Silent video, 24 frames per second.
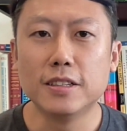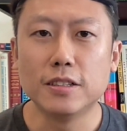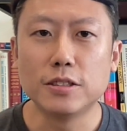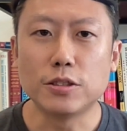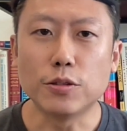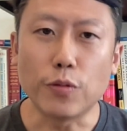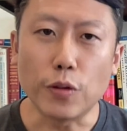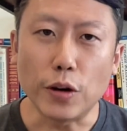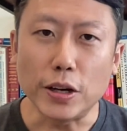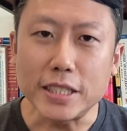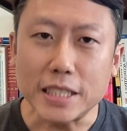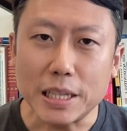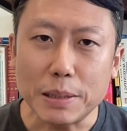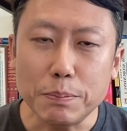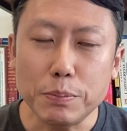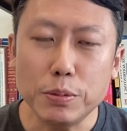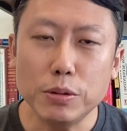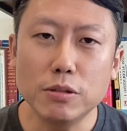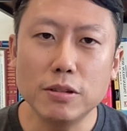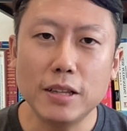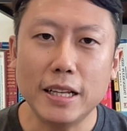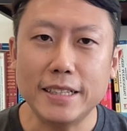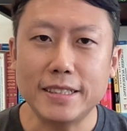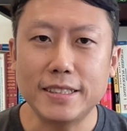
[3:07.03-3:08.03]
So for
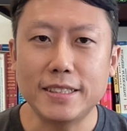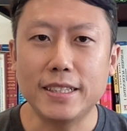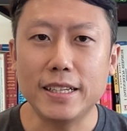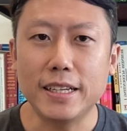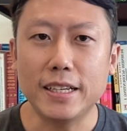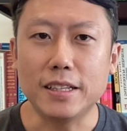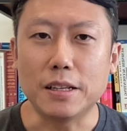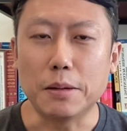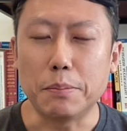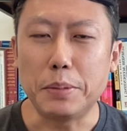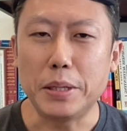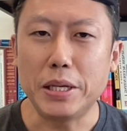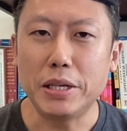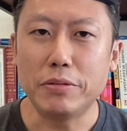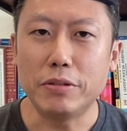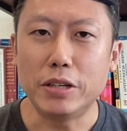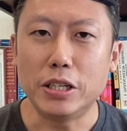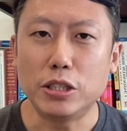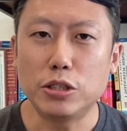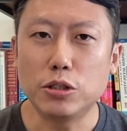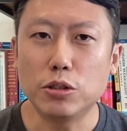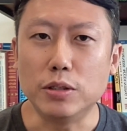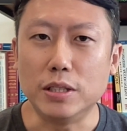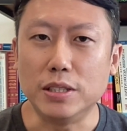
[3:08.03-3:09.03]
example, let's say the P
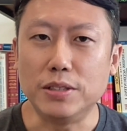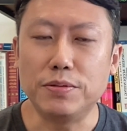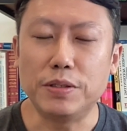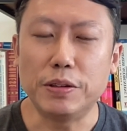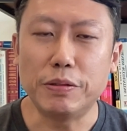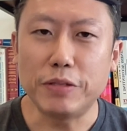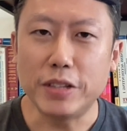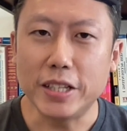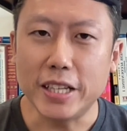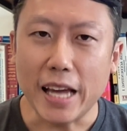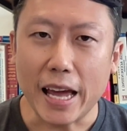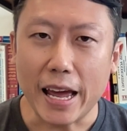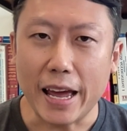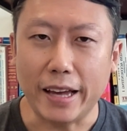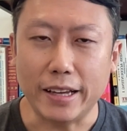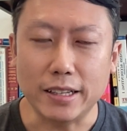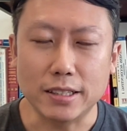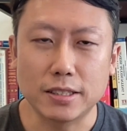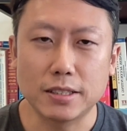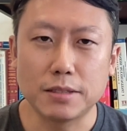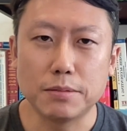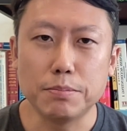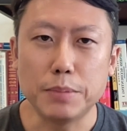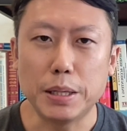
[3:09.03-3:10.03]
ratio is
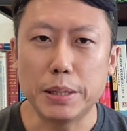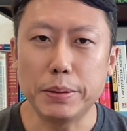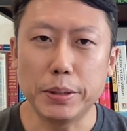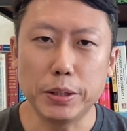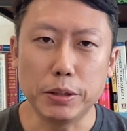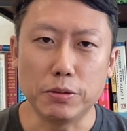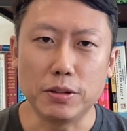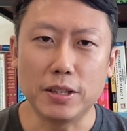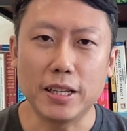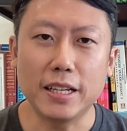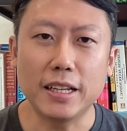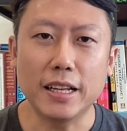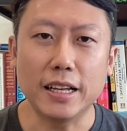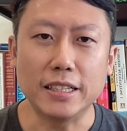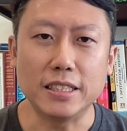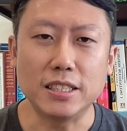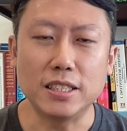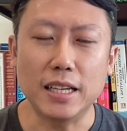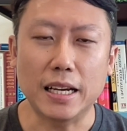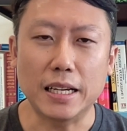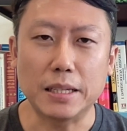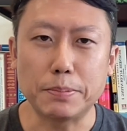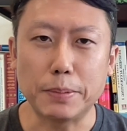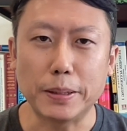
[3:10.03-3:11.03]
50x. Maybe you think that
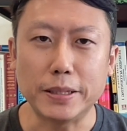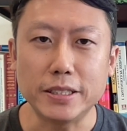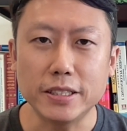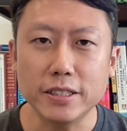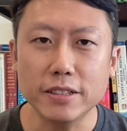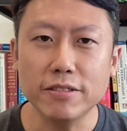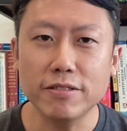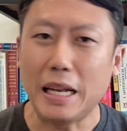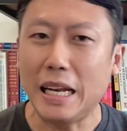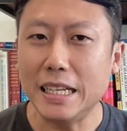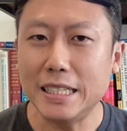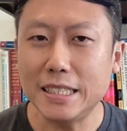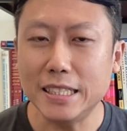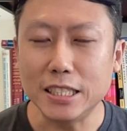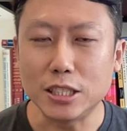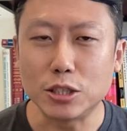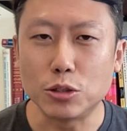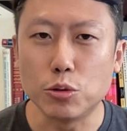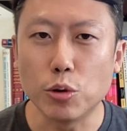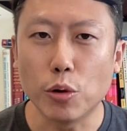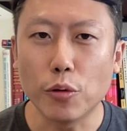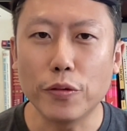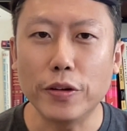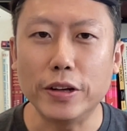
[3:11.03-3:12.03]
it's expensive, but let's say its
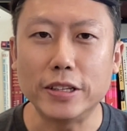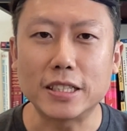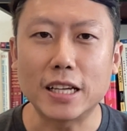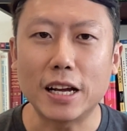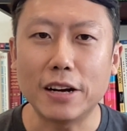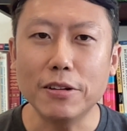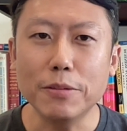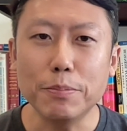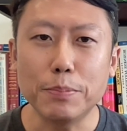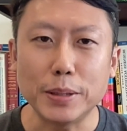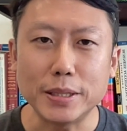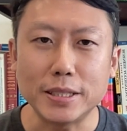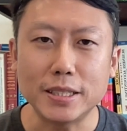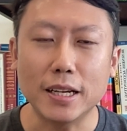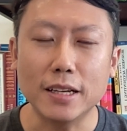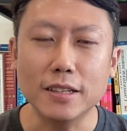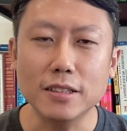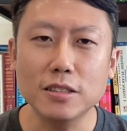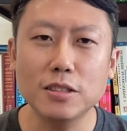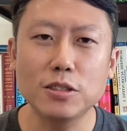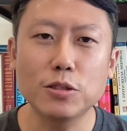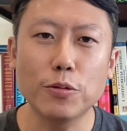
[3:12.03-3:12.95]
growth rate is 100%.